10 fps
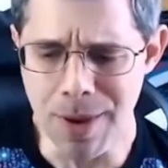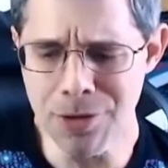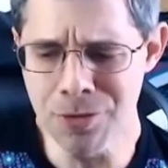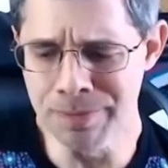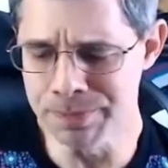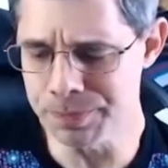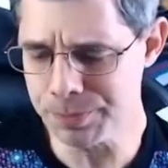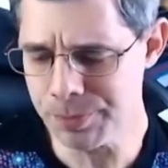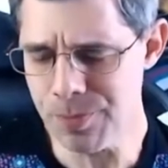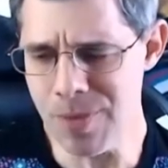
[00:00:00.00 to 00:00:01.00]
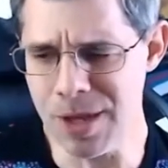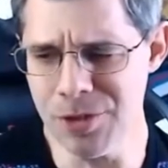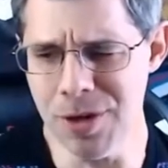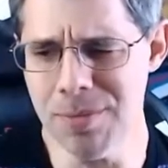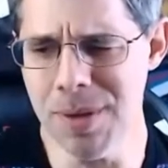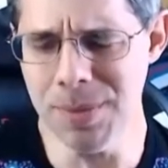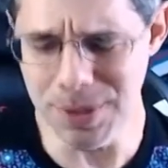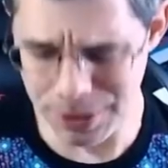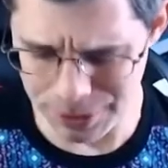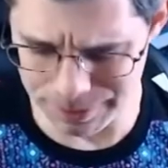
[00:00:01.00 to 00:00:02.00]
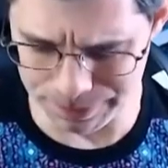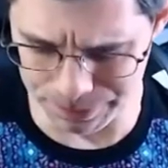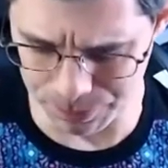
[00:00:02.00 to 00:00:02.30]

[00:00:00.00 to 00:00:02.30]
I'm trying to remember. It doesn't